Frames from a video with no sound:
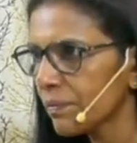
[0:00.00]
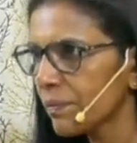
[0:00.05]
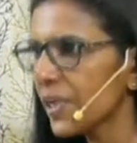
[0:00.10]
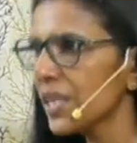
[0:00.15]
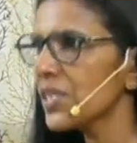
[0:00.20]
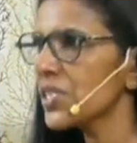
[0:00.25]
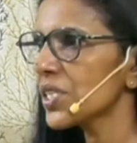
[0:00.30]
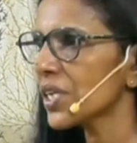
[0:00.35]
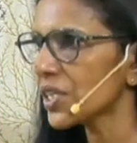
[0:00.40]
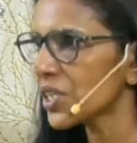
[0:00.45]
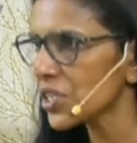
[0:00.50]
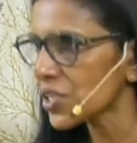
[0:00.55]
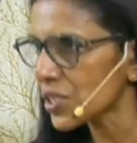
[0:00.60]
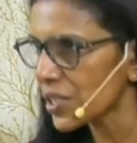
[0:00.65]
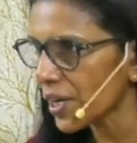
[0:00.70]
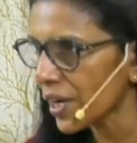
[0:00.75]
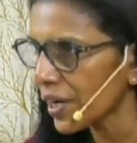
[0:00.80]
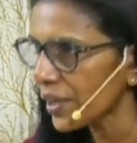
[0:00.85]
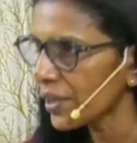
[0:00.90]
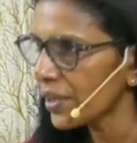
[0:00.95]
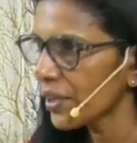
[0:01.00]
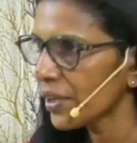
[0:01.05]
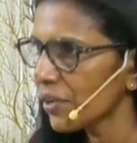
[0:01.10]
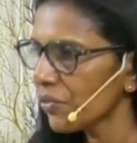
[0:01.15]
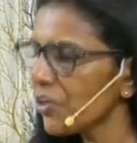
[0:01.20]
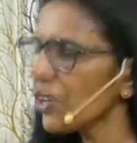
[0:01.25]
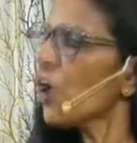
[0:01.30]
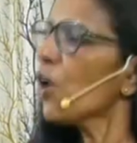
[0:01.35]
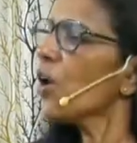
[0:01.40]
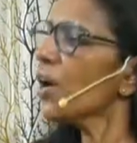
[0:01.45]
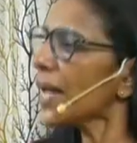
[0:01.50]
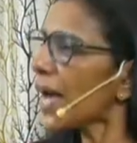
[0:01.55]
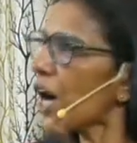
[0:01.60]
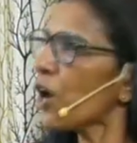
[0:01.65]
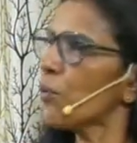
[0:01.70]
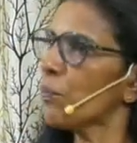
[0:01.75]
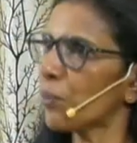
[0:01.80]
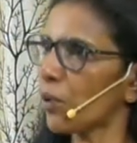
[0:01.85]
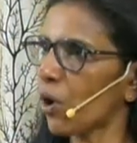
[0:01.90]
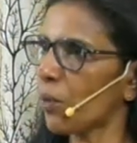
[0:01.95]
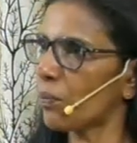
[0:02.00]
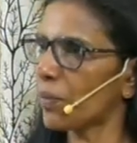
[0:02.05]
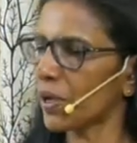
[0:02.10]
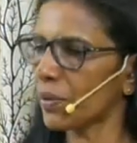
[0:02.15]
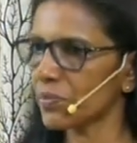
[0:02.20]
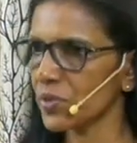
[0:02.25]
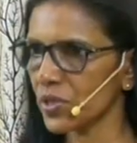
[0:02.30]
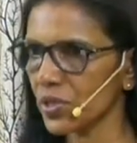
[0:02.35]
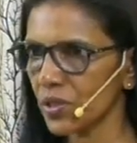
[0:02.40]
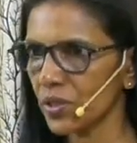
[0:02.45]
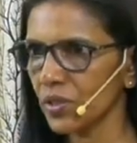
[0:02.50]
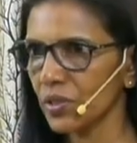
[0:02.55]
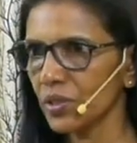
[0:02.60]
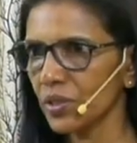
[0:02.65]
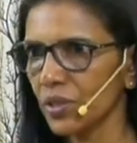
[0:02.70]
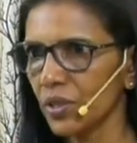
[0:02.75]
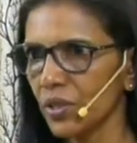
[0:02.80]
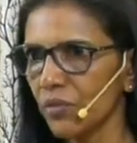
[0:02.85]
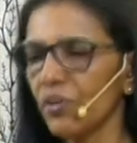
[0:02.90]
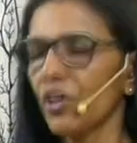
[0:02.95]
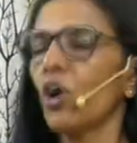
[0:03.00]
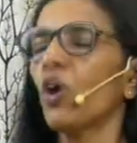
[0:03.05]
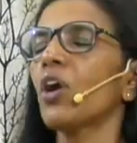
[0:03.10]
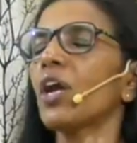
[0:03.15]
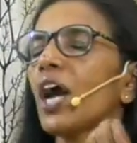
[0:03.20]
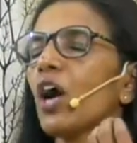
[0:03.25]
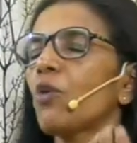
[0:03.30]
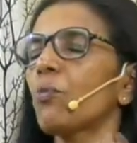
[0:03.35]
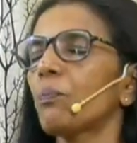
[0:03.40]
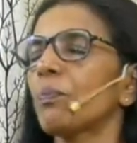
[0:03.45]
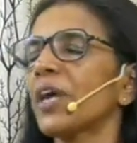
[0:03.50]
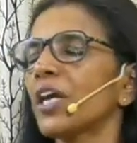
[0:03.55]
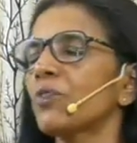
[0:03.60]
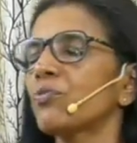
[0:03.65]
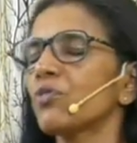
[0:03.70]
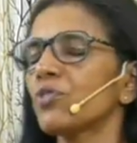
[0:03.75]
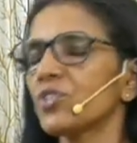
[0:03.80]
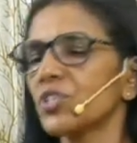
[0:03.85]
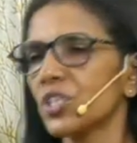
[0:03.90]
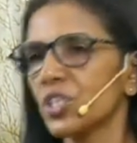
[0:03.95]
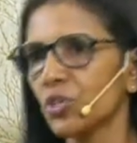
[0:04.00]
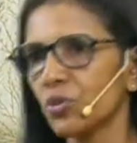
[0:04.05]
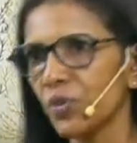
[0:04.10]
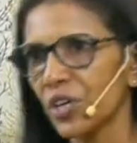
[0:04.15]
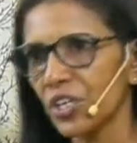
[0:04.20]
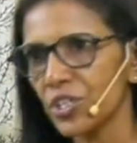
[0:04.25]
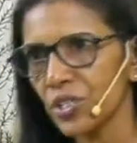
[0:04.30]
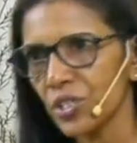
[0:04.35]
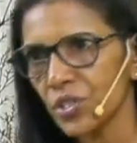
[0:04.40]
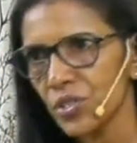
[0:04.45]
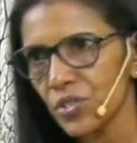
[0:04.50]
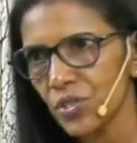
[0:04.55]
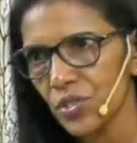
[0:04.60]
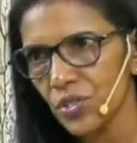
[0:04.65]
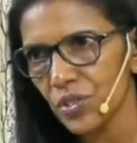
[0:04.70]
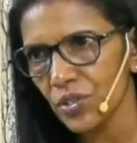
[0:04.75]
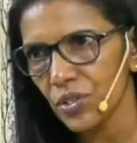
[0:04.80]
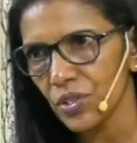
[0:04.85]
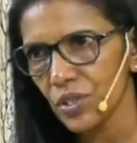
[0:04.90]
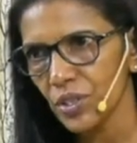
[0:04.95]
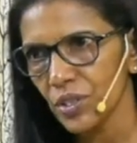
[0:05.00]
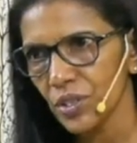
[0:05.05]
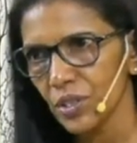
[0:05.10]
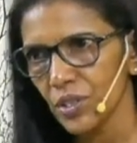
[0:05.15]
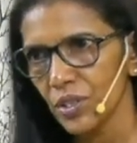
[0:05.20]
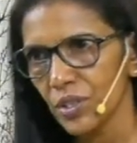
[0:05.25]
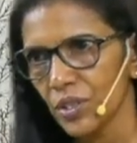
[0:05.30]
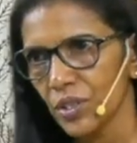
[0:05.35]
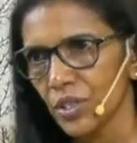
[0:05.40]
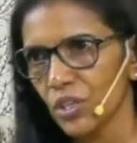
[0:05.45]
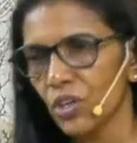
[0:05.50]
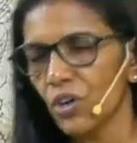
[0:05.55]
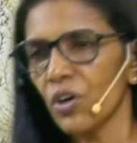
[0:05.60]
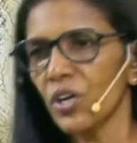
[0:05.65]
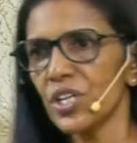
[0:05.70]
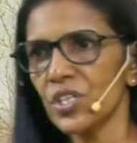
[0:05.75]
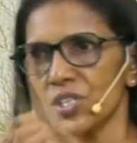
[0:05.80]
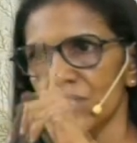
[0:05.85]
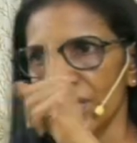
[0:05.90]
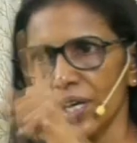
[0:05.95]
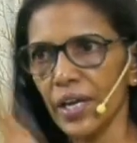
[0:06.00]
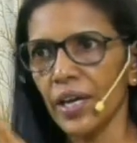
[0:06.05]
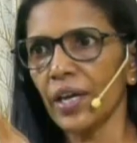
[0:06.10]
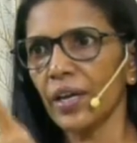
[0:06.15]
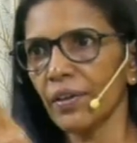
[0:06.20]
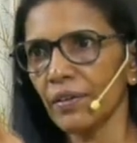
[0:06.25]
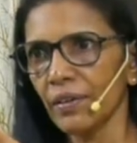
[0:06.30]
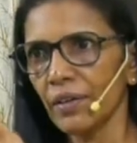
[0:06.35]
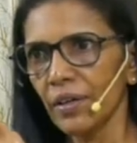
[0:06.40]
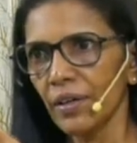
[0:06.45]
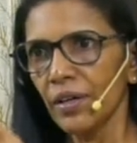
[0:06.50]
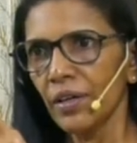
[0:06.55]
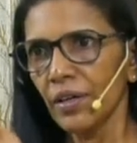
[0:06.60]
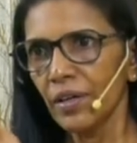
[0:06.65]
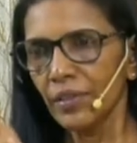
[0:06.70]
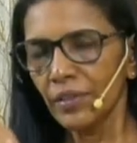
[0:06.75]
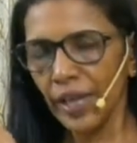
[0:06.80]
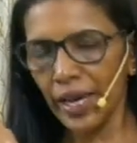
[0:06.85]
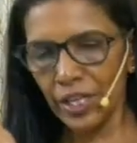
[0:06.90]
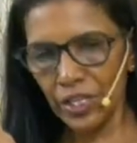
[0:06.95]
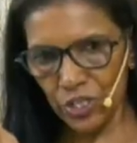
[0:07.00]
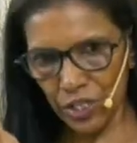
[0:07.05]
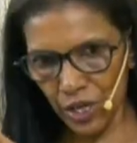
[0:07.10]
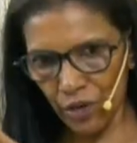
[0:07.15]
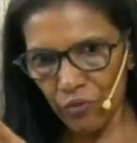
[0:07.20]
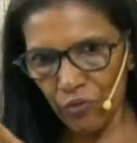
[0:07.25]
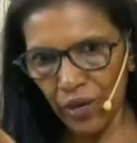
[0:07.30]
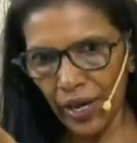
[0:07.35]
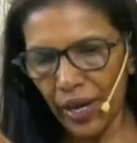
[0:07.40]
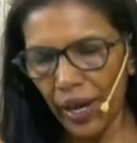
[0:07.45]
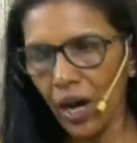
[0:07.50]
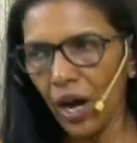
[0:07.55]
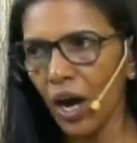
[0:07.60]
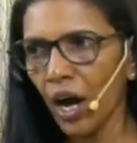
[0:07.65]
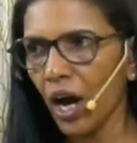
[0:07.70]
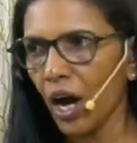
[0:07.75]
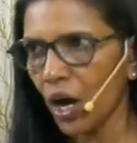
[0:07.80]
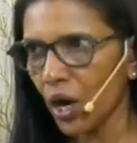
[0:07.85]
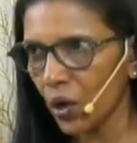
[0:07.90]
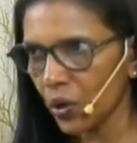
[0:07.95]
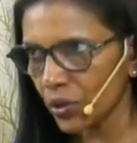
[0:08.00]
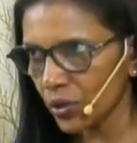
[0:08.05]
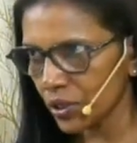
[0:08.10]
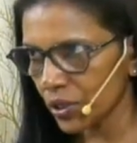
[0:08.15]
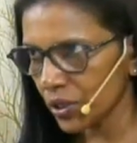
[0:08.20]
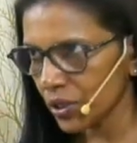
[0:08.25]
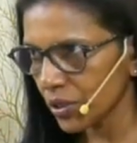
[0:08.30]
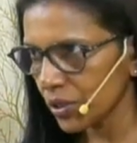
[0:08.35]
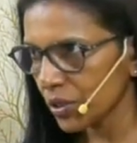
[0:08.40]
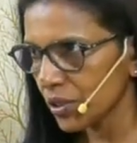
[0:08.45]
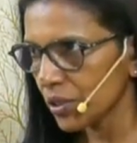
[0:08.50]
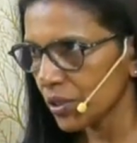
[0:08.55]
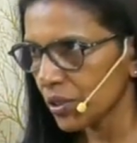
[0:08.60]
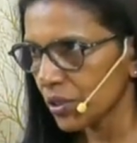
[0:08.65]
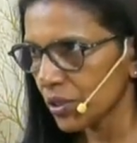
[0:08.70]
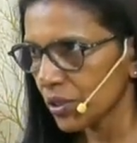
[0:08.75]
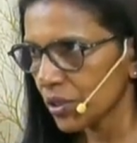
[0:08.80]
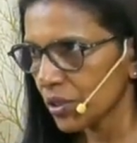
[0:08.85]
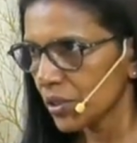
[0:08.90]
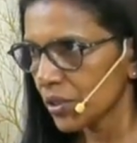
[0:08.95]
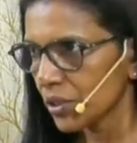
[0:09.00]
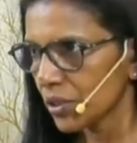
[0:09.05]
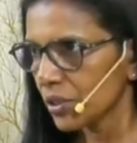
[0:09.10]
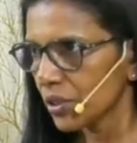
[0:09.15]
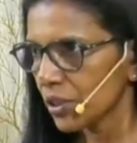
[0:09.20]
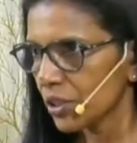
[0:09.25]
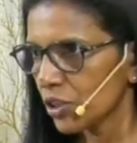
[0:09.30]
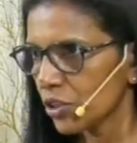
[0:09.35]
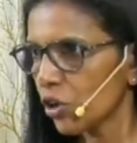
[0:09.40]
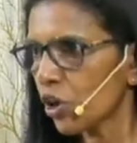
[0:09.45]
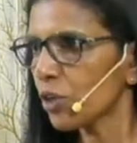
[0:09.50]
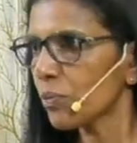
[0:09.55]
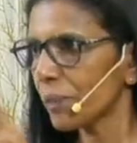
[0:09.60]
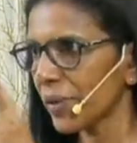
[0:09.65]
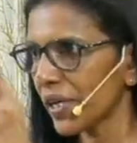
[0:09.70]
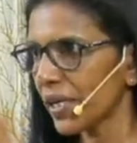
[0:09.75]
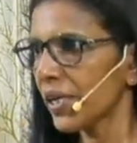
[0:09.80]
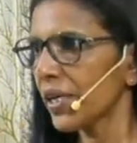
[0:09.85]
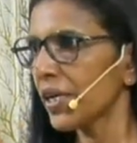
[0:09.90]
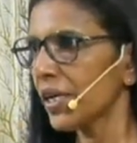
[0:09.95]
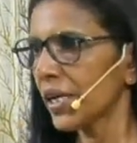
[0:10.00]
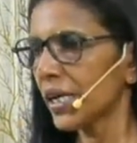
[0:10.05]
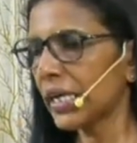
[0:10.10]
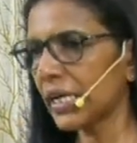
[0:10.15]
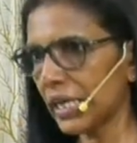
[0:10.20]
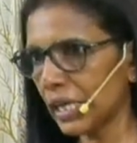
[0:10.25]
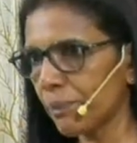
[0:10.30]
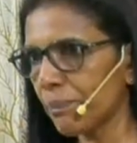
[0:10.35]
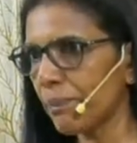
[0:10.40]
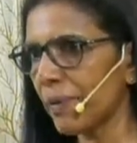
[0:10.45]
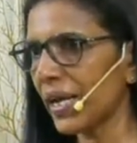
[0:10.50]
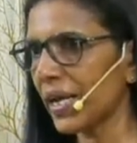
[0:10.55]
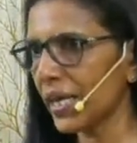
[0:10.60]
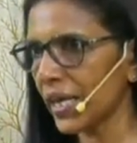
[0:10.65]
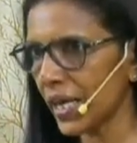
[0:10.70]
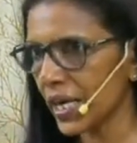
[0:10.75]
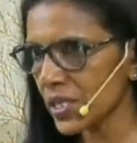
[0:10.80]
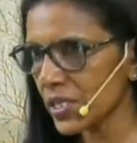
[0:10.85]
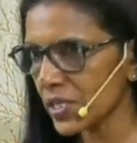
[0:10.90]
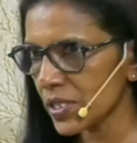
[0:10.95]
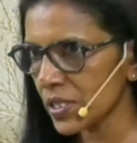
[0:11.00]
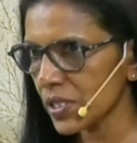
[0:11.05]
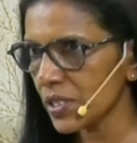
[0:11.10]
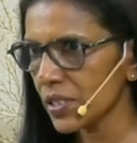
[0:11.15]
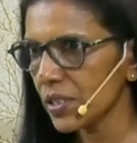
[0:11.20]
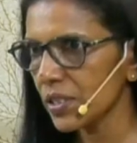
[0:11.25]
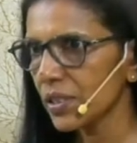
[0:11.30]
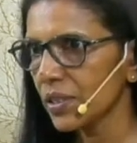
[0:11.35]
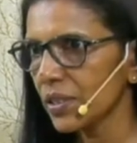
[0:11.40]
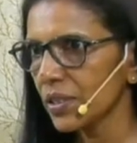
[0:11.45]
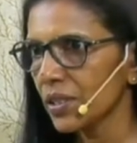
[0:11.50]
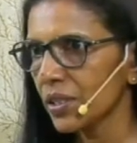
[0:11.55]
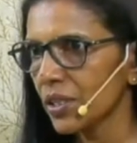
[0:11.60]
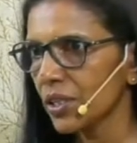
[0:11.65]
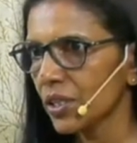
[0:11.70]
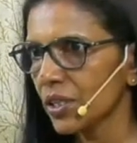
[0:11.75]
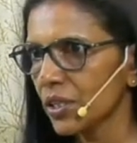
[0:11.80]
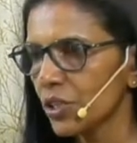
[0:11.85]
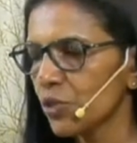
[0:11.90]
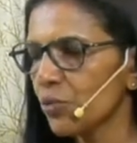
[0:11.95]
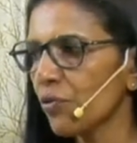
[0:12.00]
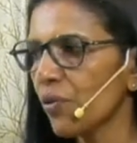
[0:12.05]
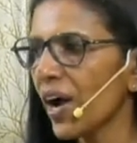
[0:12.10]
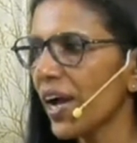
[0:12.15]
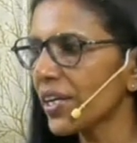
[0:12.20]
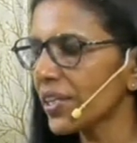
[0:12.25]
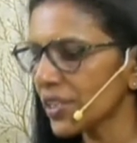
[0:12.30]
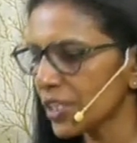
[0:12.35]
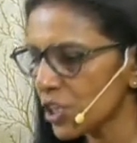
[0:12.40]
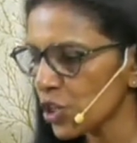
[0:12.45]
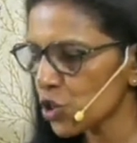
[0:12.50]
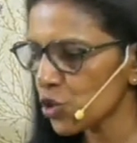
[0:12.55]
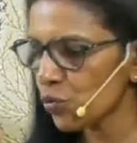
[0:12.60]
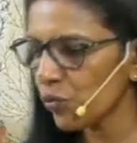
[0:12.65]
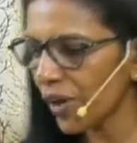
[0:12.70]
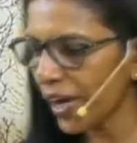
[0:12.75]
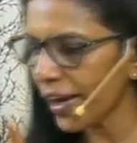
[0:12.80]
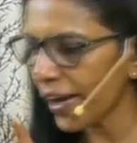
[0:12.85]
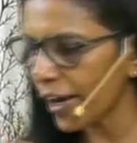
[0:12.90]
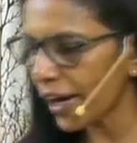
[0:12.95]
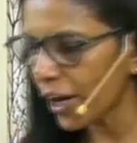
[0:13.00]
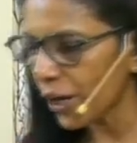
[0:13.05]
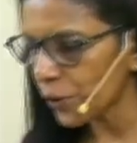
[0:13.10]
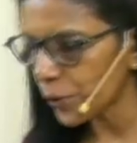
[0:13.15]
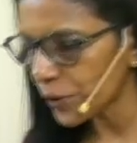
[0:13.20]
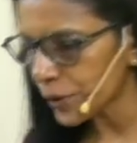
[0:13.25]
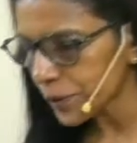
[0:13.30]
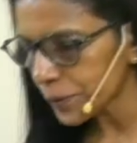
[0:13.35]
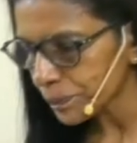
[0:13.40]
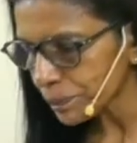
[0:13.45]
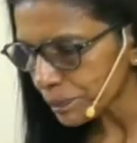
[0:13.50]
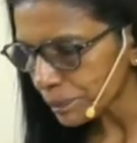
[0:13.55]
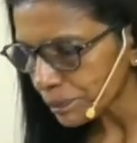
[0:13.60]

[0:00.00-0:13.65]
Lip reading: Please understand, we all have problems. We all have painful situations. God is telling, there is a way out. Don't be rebellious to find this way out.